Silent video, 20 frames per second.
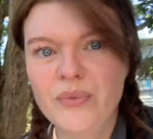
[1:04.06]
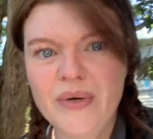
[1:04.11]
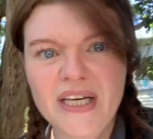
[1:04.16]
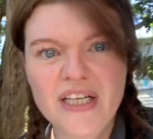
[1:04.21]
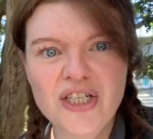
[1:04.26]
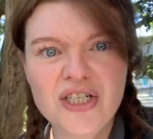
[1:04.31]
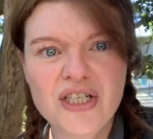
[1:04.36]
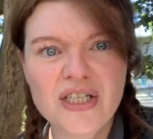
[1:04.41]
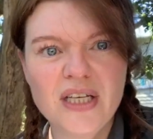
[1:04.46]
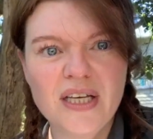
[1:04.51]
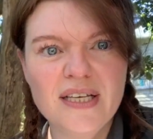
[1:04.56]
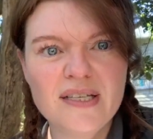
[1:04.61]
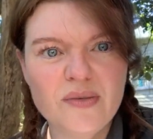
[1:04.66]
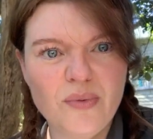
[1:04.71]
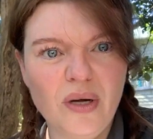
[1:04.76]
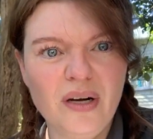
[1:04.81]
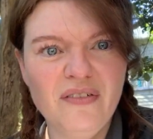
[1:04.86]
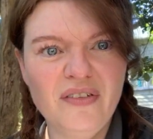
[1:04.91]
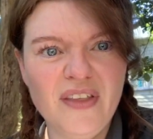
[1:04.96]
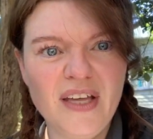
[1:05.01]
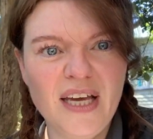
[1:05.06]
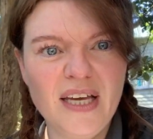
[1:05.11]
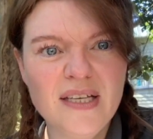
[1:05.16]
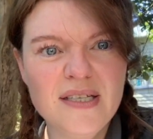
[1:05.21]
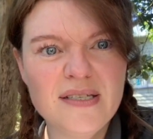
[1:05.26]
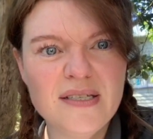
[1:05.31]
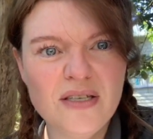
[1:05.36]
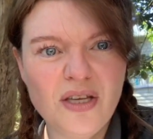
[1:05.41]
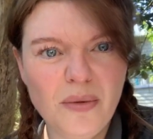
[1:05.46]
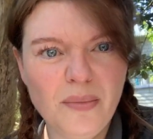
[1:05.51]
which is one of
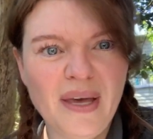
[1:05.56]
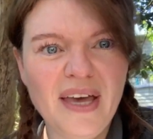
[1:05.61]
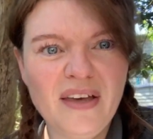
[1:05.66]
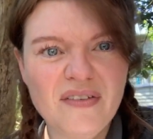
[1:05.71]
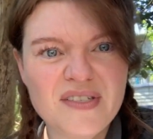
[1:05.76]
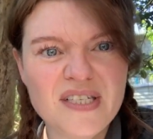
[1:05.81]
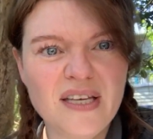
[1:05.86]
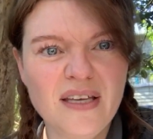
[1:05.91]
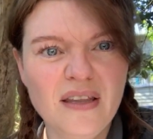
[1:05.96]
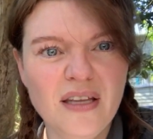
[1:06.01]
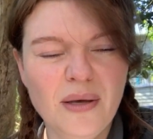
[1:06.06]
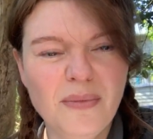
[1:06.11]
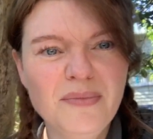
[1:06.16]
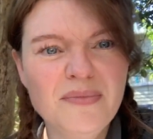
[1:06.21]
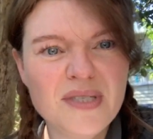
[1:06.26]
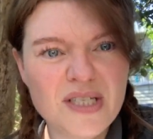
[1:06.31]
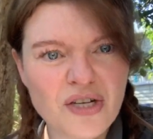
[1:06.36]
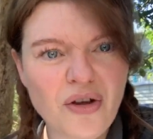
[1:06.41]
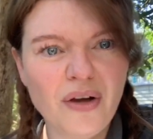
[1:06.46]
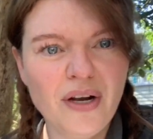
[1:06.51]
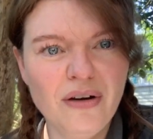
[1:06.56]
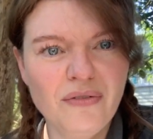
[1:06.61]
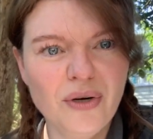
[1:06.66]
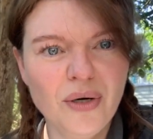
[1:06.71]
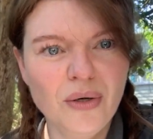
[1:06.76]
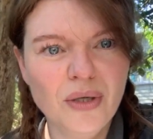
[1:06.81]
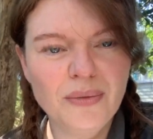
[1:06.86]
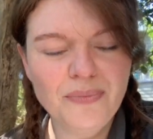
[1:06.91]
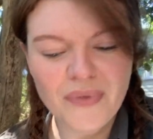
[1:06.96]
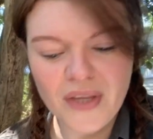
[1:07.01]
these. You may have seen them, toilet
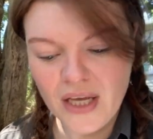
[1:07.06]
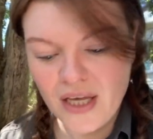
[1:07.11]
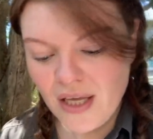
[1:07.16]
roll.